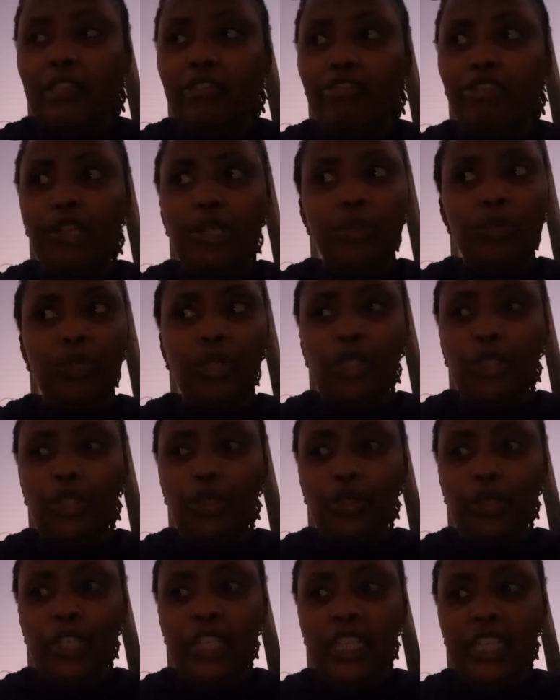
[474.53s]
for
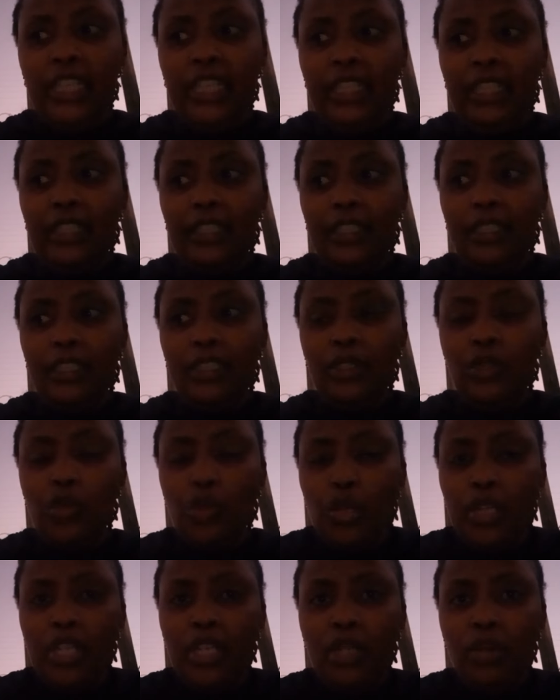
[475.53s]
emotional healing,
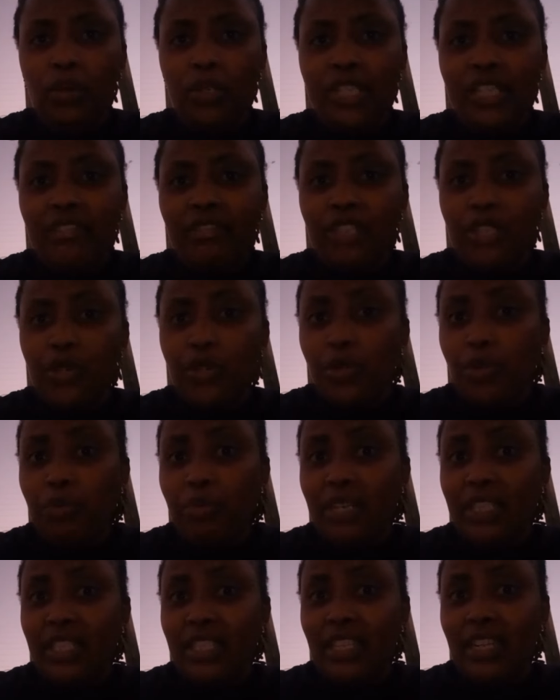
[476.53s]
to heal whatever
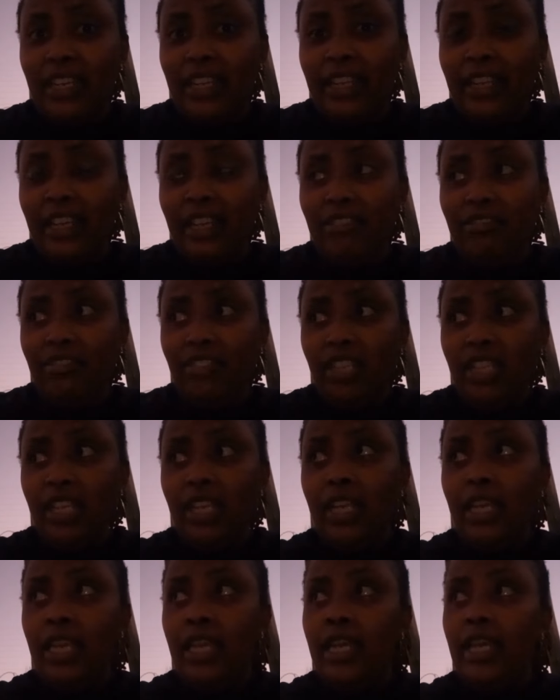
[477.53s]
traumas that I have.
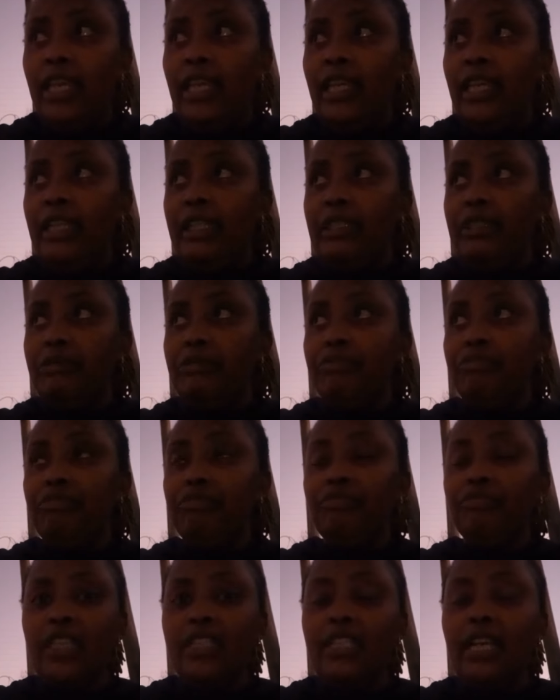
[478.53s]
And
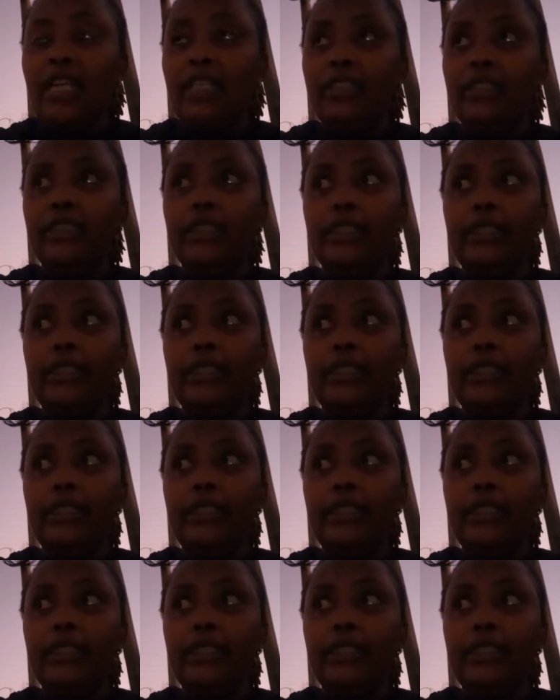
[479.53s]
it has